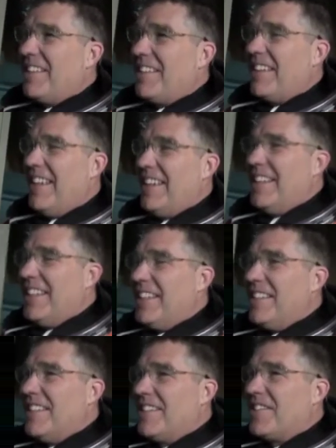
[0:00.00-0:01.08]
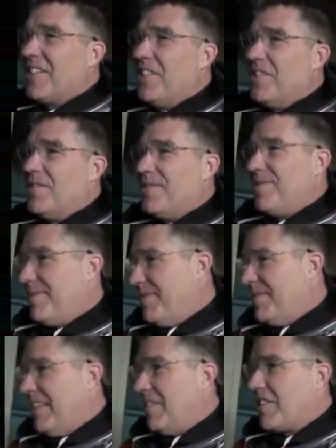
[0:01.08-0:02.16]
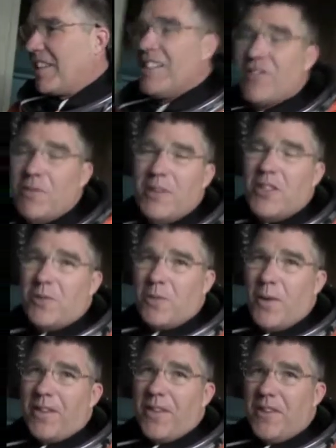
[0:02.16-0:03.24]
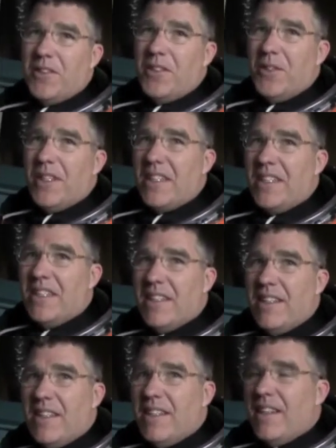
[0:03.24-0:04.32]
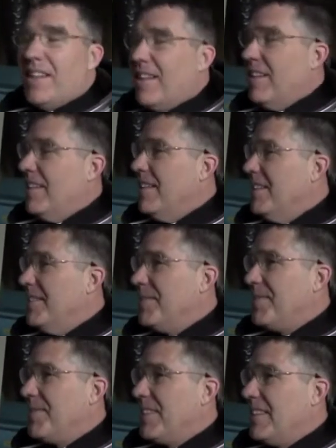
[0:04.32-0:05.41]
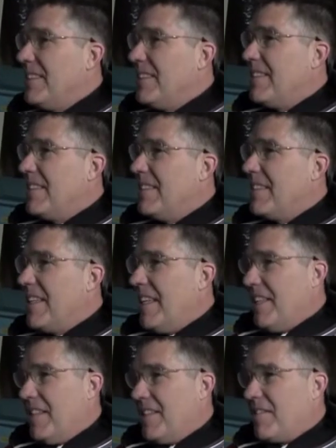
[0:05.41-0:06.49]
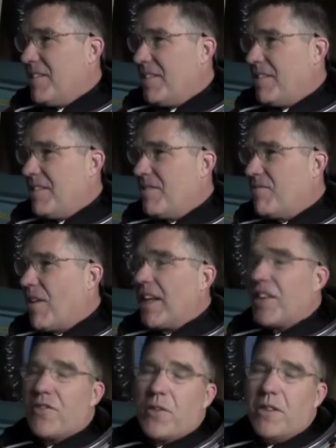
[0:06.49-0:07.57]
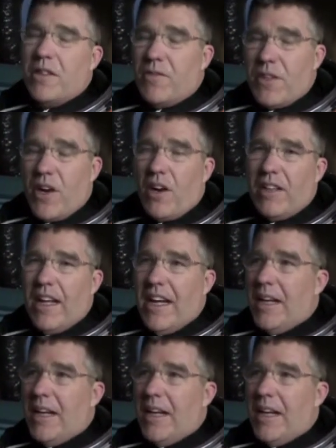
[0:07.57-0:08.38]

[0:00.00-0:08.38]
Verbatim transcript: And uh, yeah. so I was at least familiar with what they were doing, and yeah. Um, then running through it in the VR lab.